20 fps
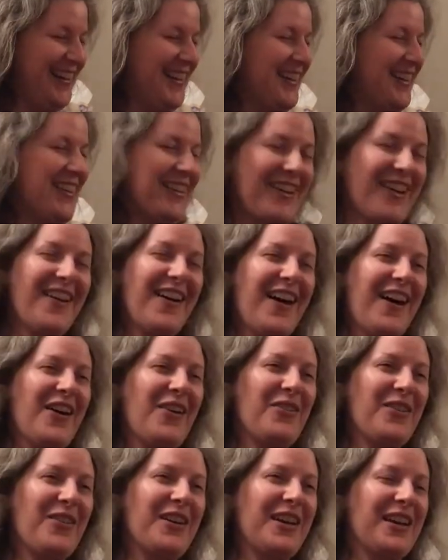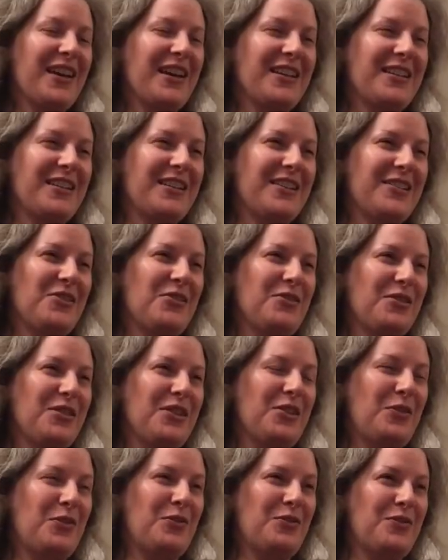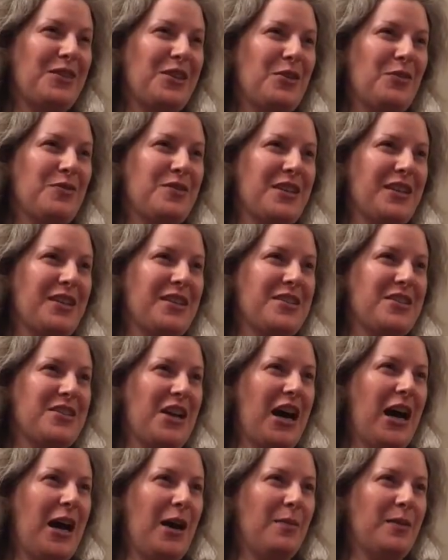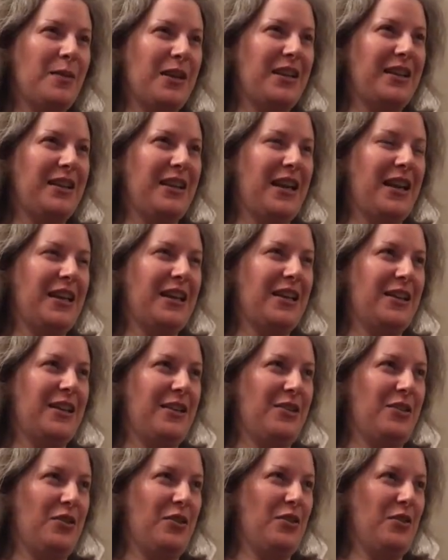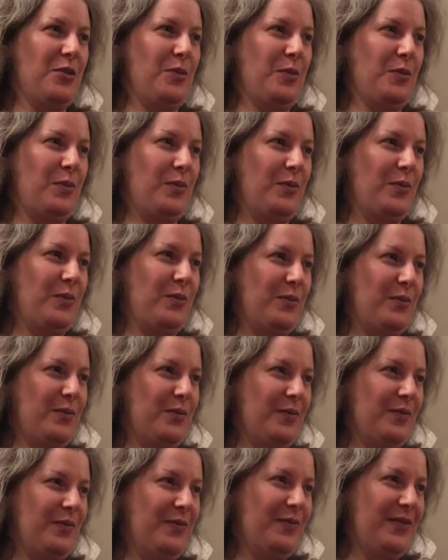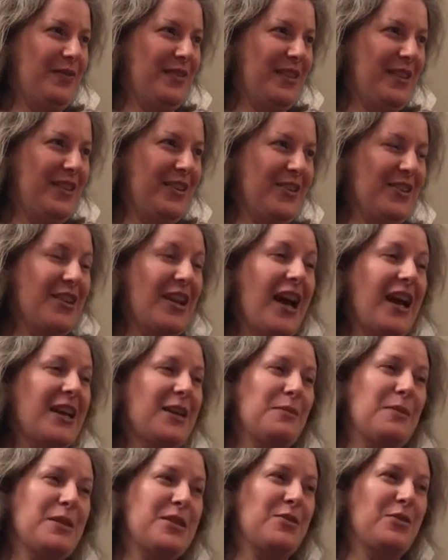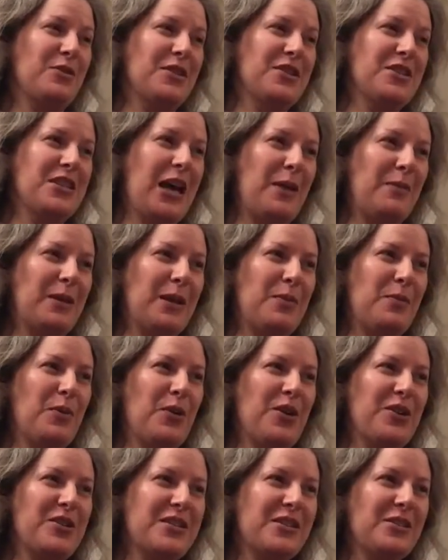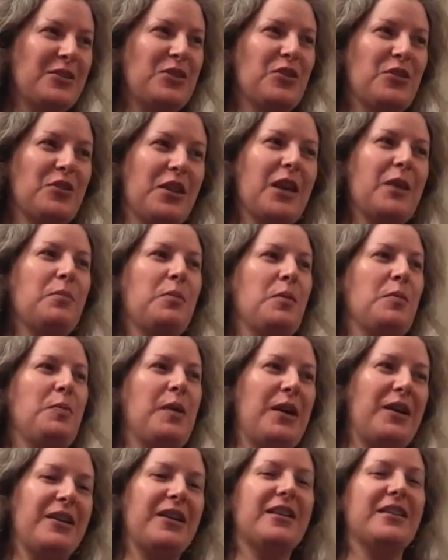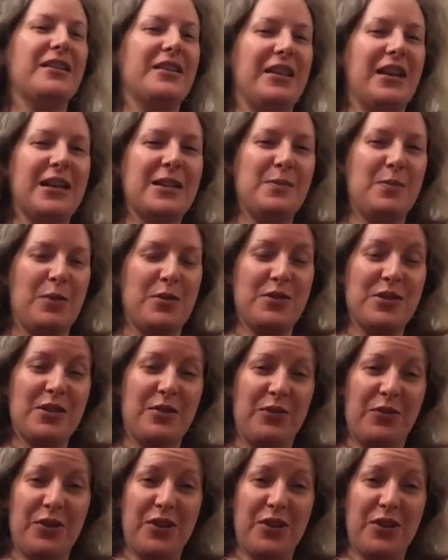you know how when you've done a job and like you're not going to be doing the job anymore, so you're like preparing the next person for your